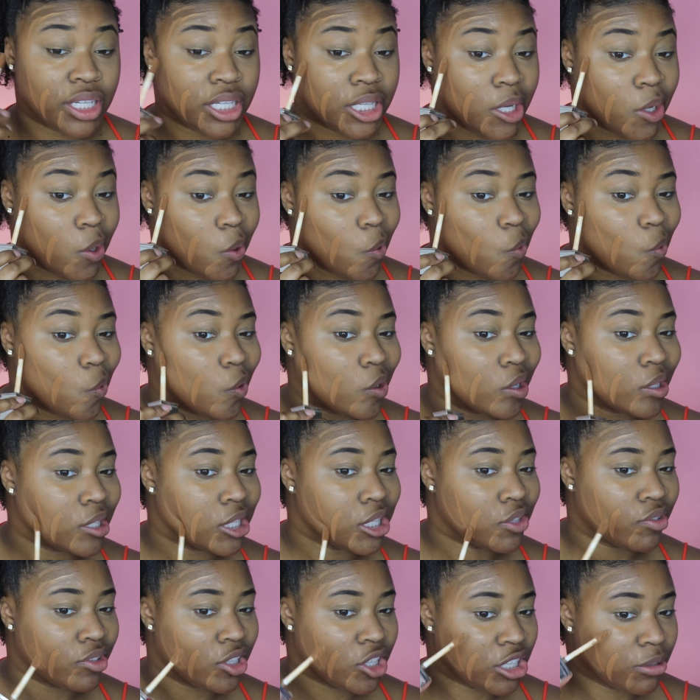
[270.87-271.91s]
So you end
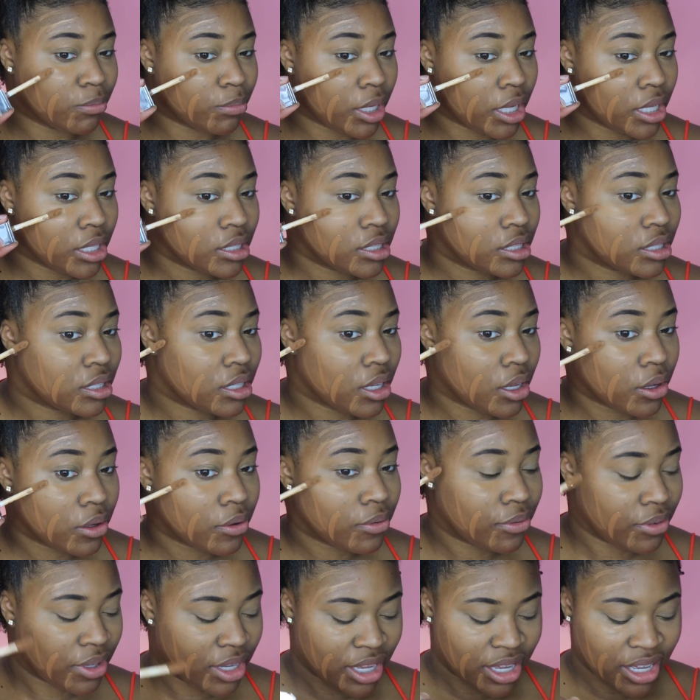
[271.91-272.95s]
up like putting a
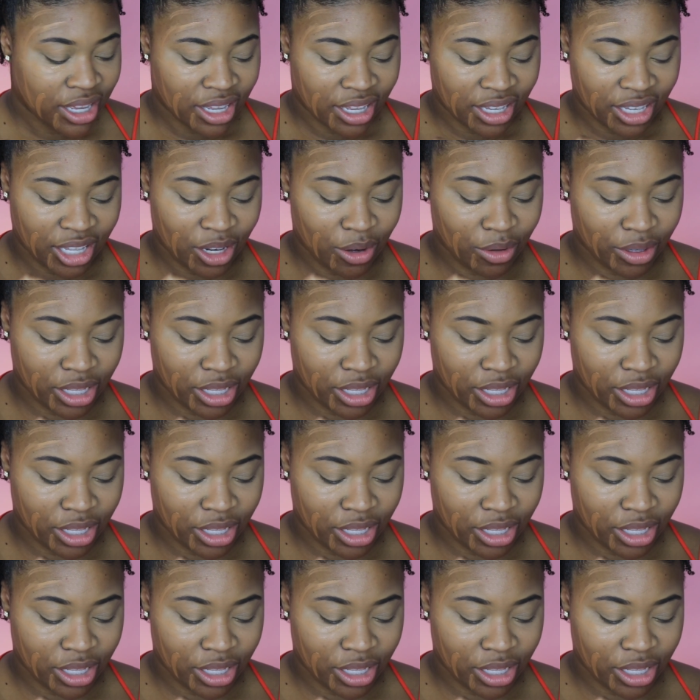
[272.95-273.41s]
lot on.